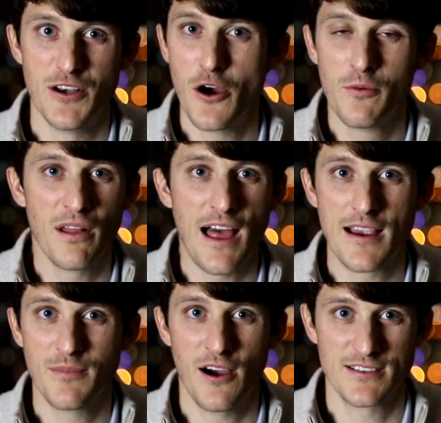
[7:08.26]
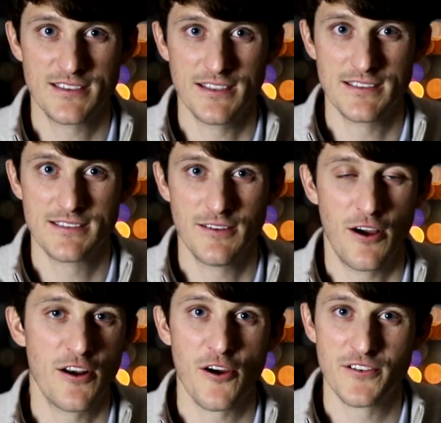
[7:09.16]
No black boxes
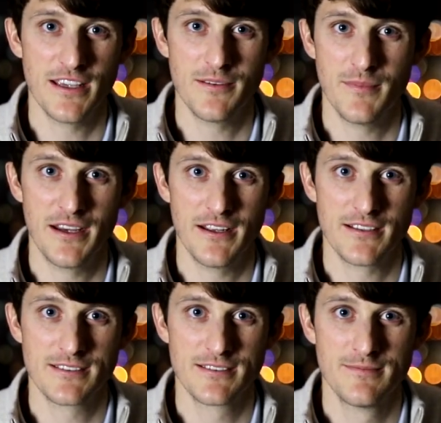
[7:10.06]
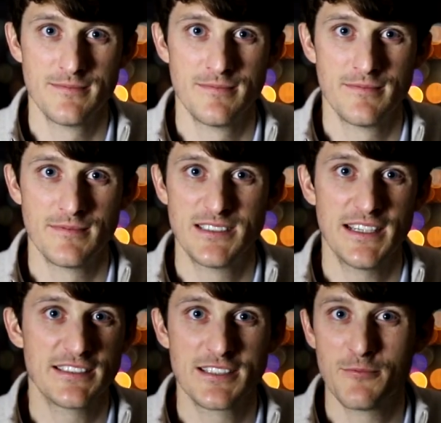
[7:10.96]
on our team meetings.
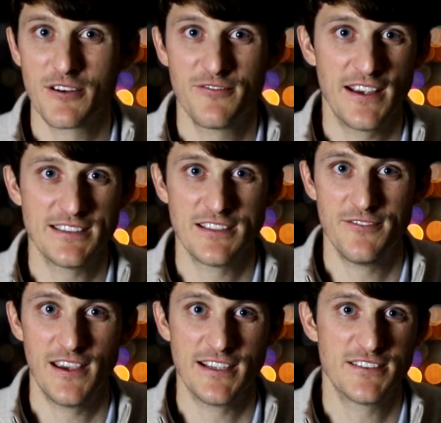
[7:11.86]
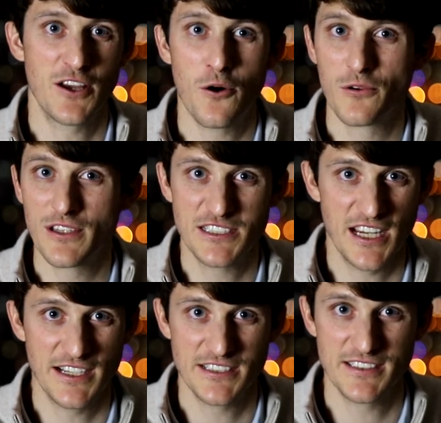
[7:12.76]
Seeing someone face to face totally
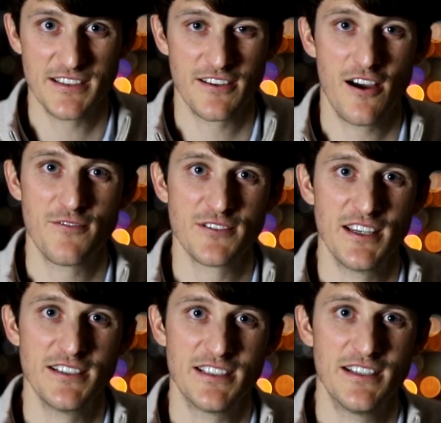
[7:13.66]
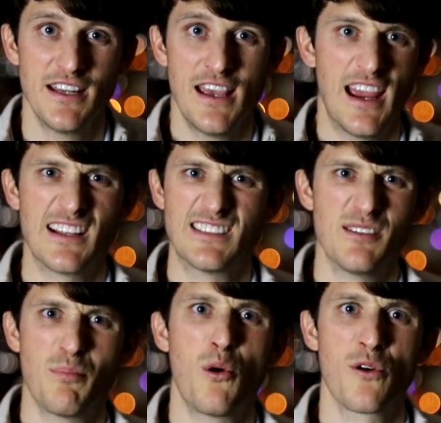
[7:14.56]
changes the conversation, and it's
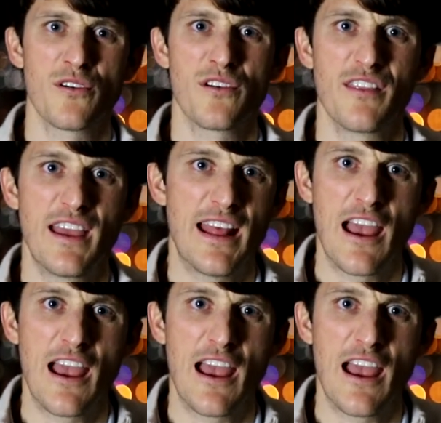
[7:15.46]
important that